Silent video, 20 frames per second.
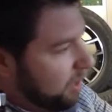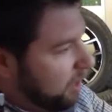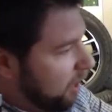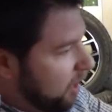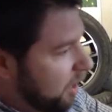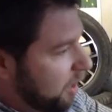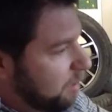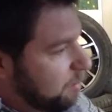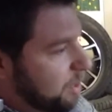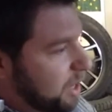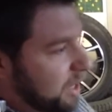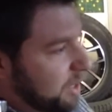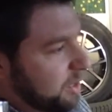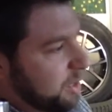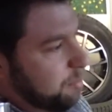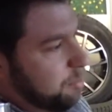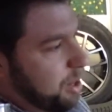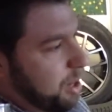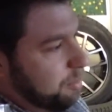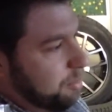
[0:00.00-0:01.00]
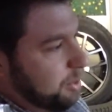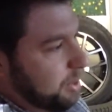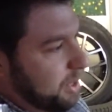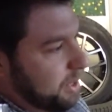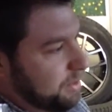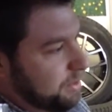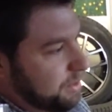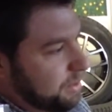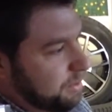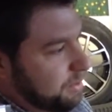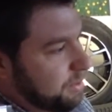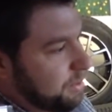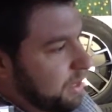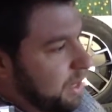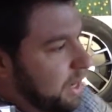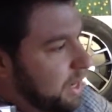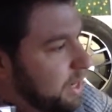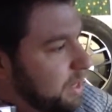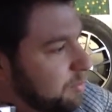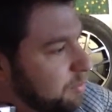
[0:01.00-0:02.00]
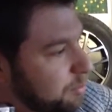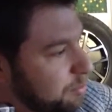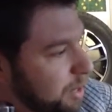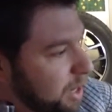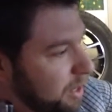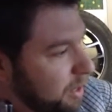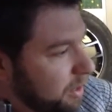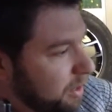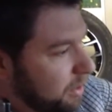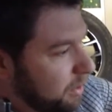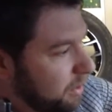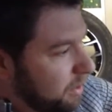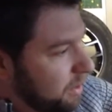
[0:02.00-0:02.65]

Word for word: Automatically populates it, and even better,